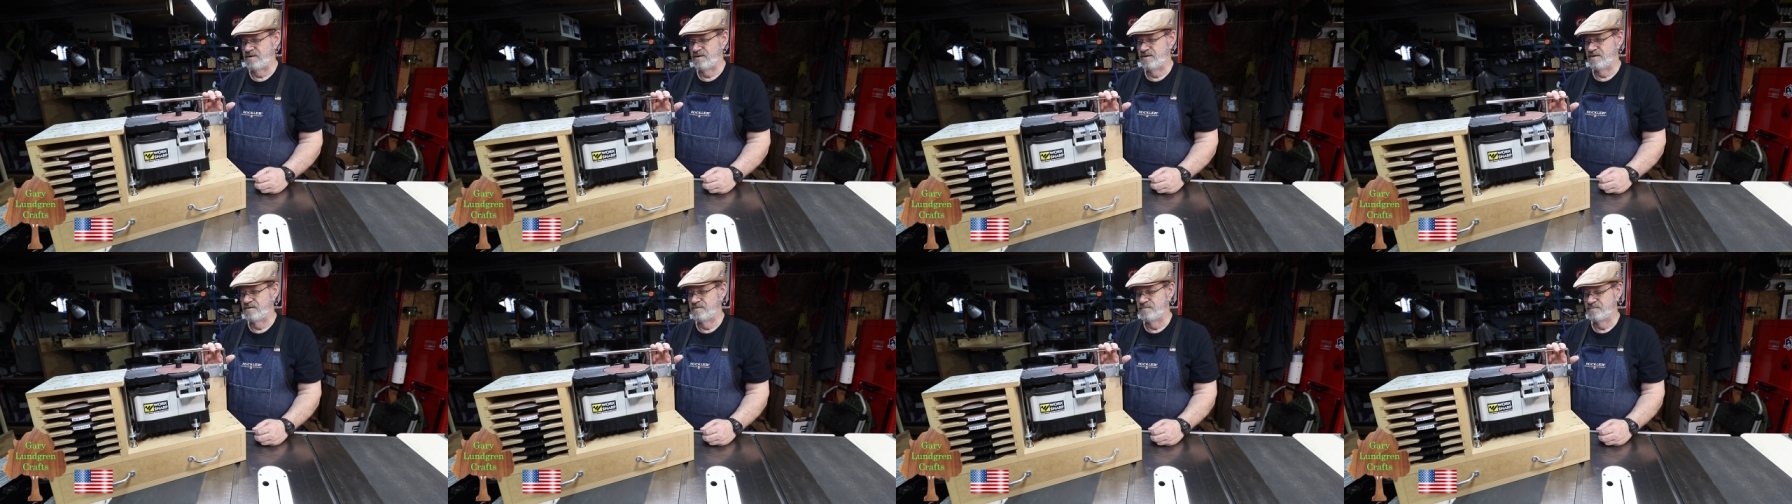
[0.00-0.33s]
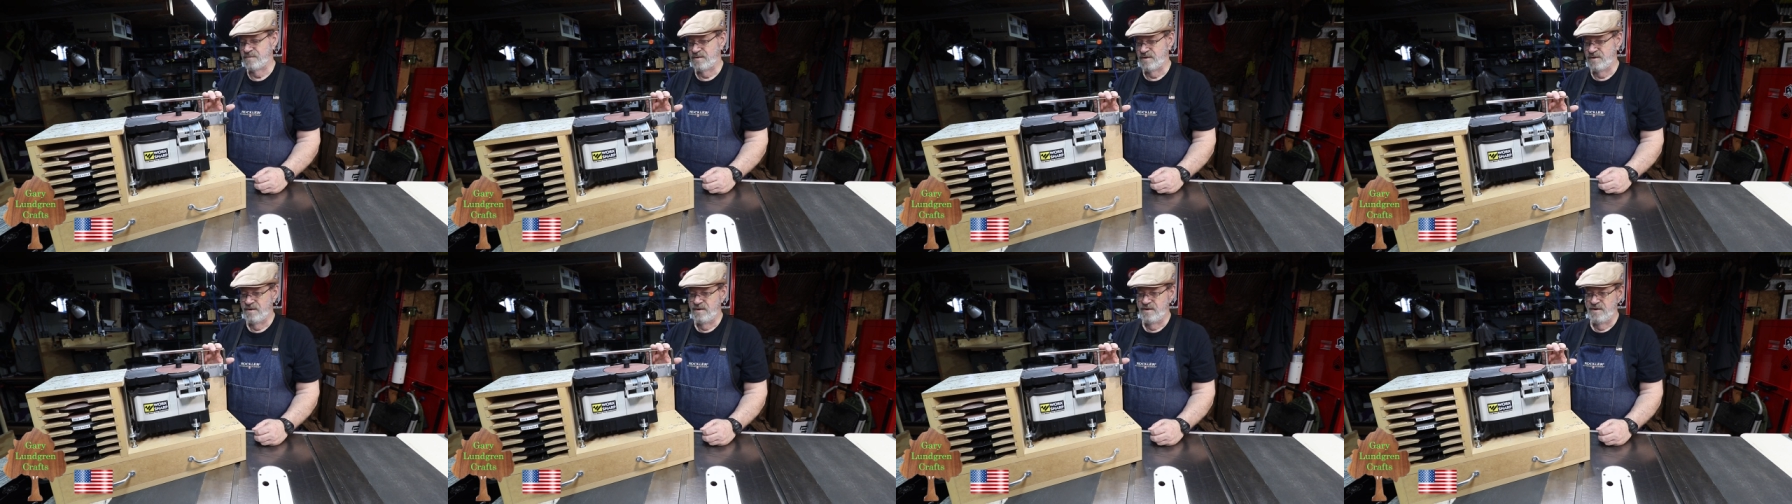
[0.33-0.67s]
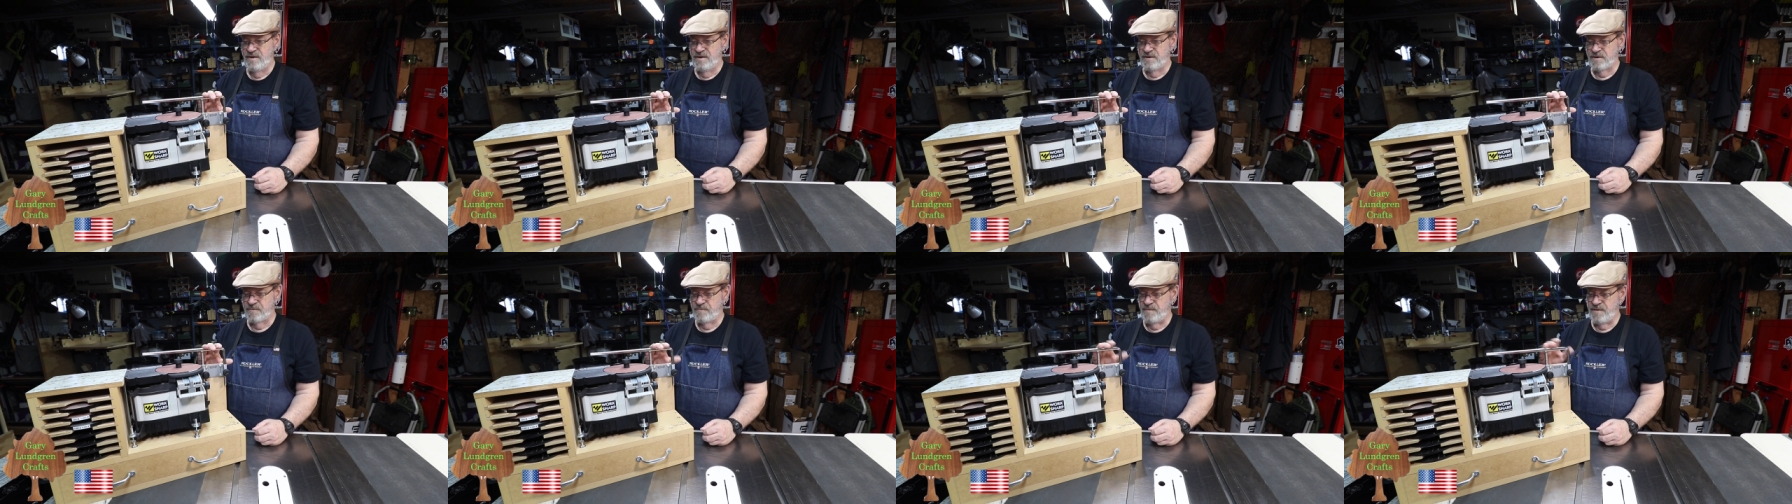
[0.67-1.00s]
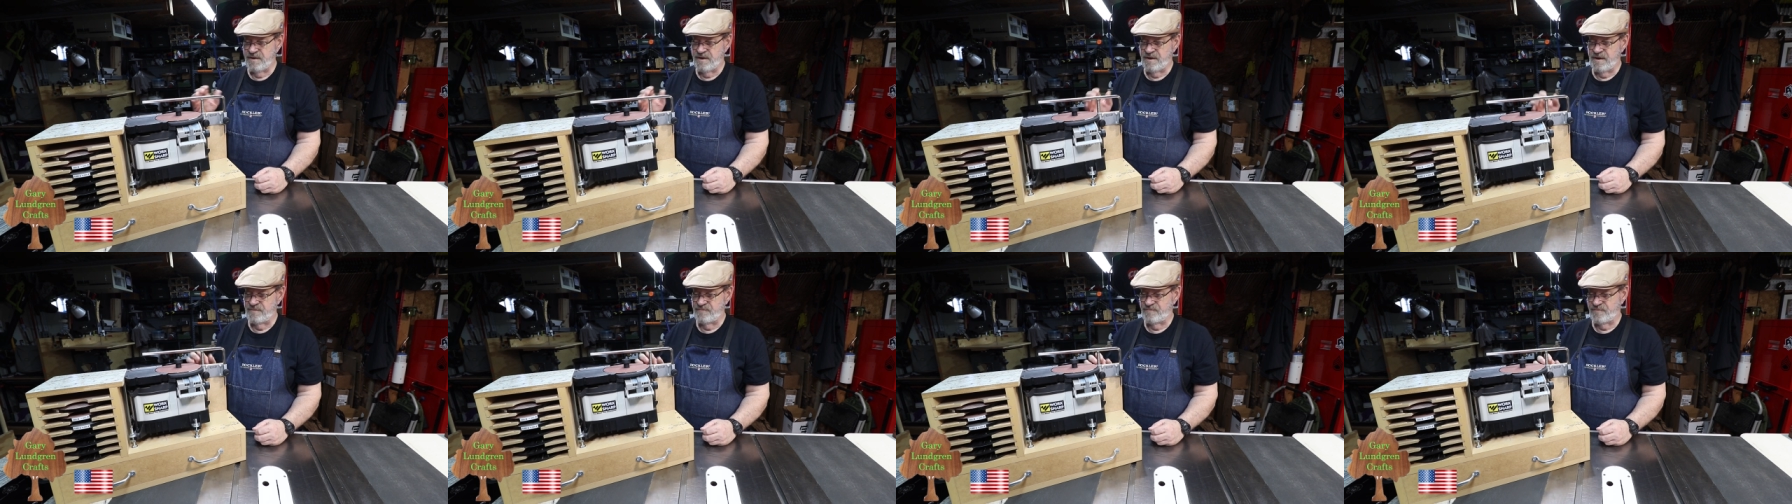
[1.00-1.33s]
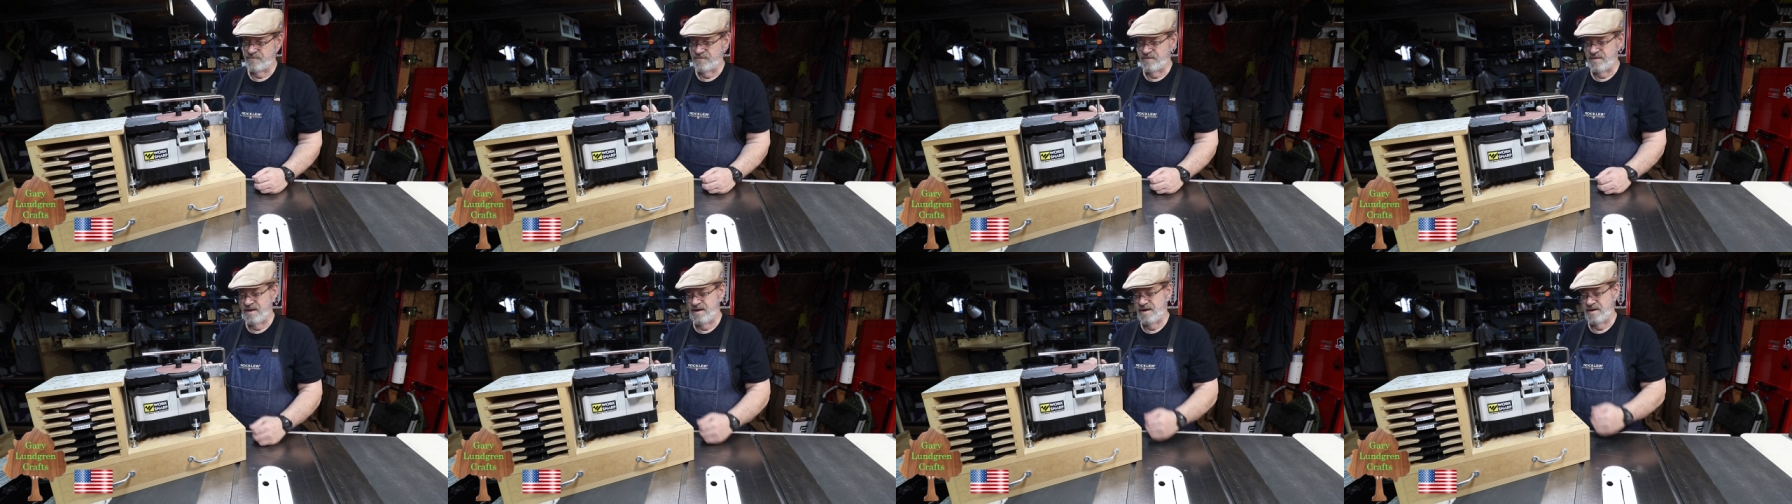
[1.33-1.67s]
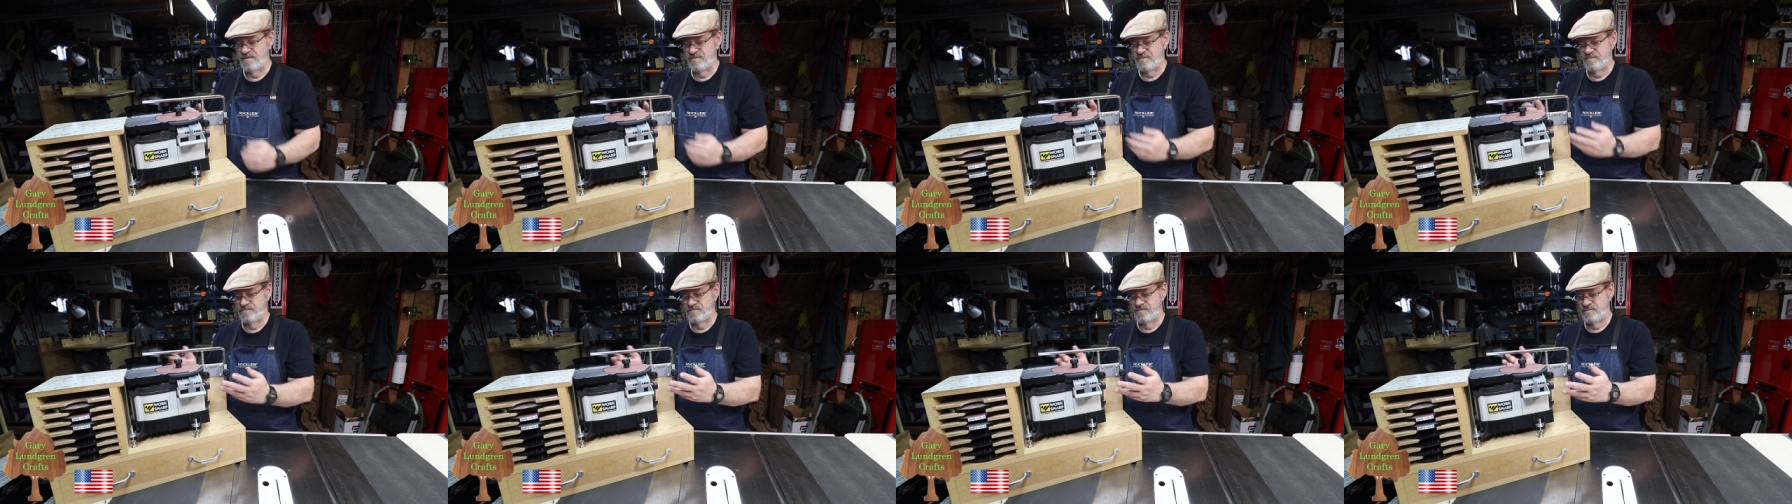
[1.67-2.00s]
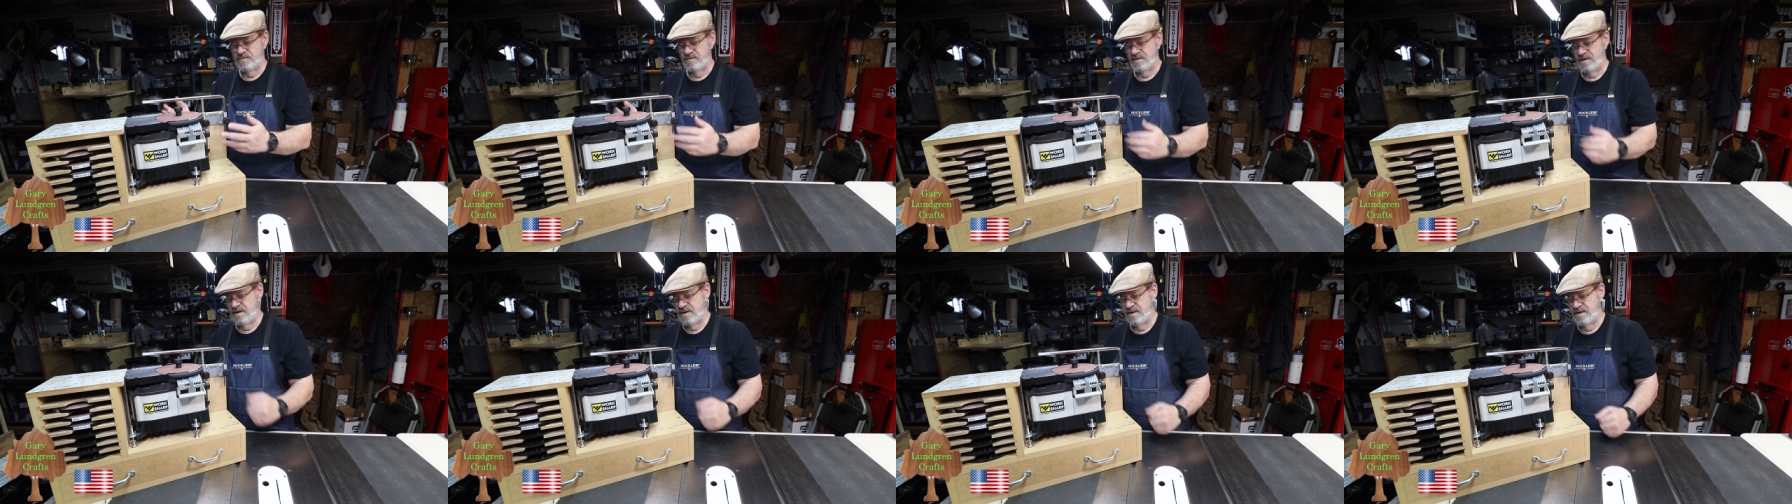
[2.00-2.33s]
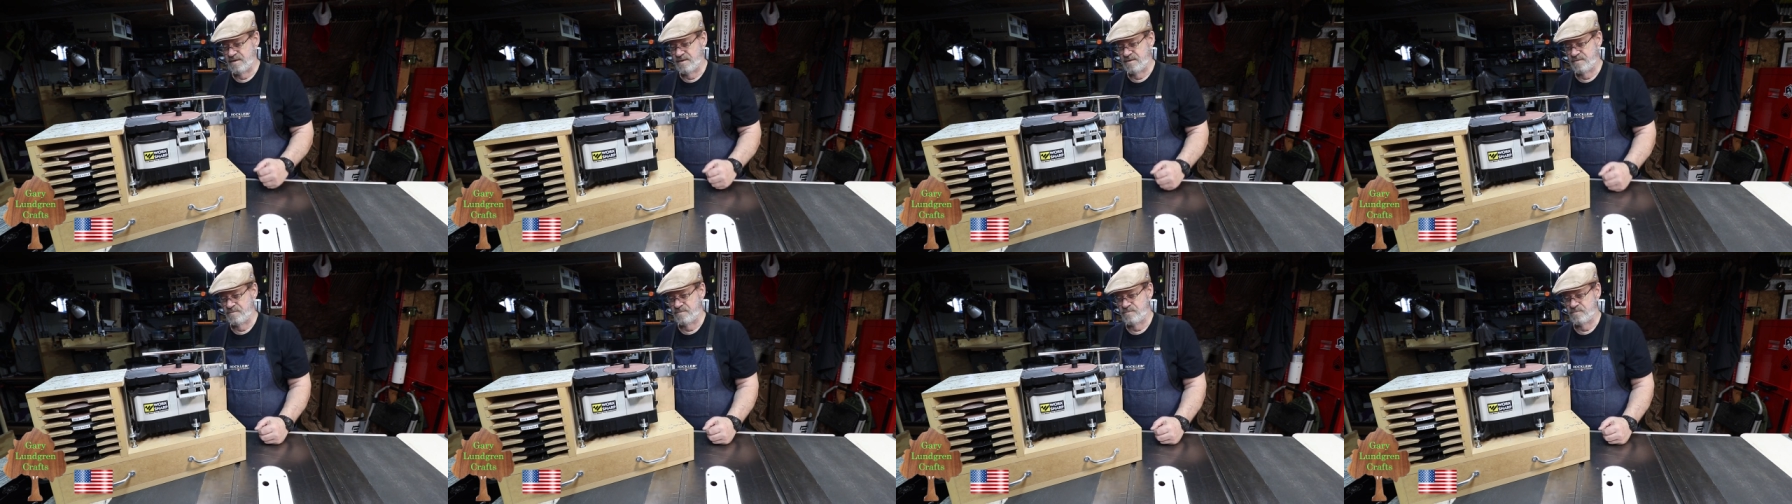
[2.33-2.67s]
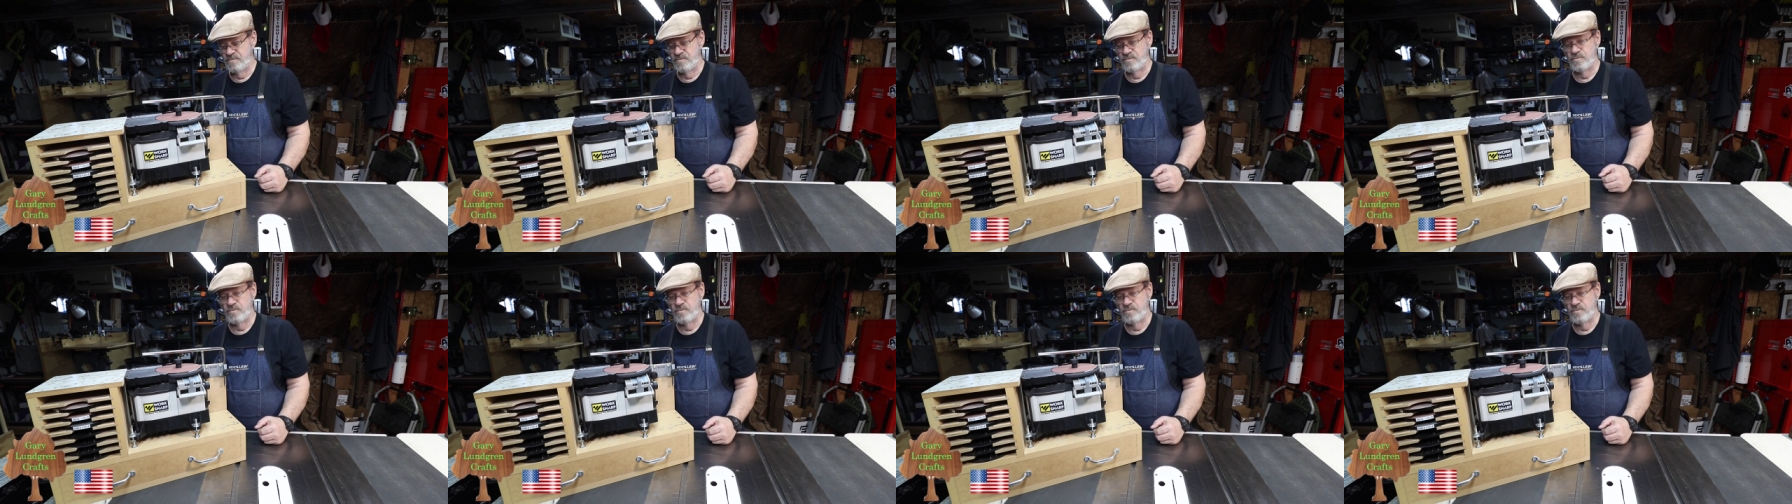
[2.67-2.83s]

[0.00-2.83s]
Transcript: here to make up for that Uh,